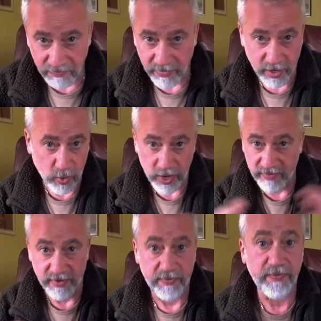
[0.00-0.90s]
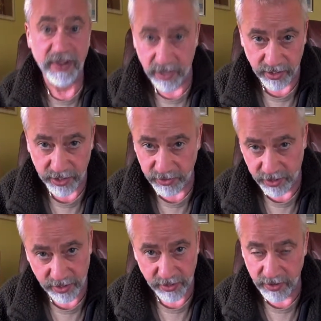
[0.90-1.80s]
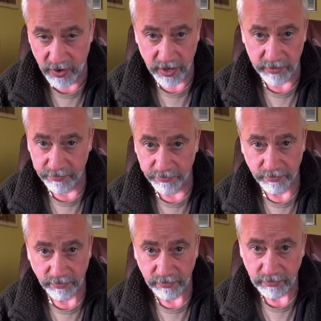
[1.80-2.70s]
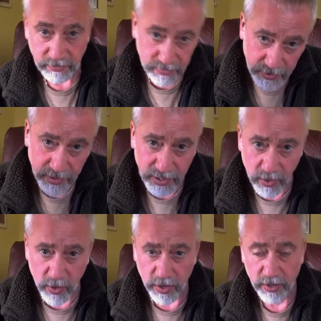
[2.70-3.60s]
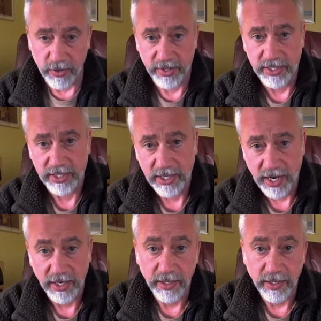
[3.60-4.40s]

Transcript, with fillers: and it won't even fit in the trunk of your car. Still working on the design.